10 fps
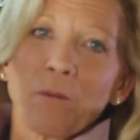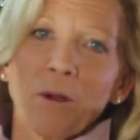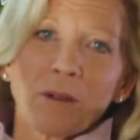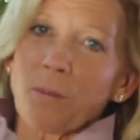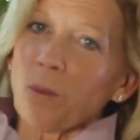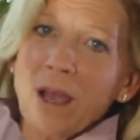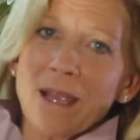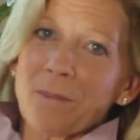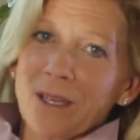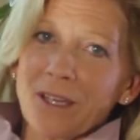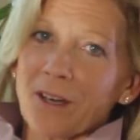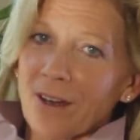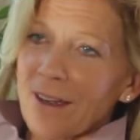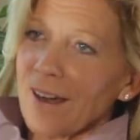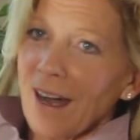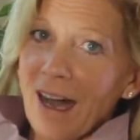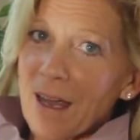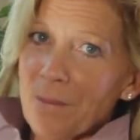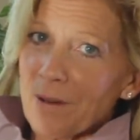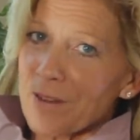I woke up way up here, high
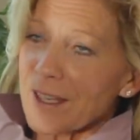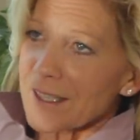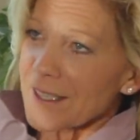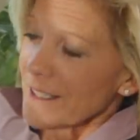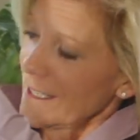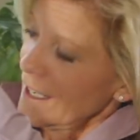above this.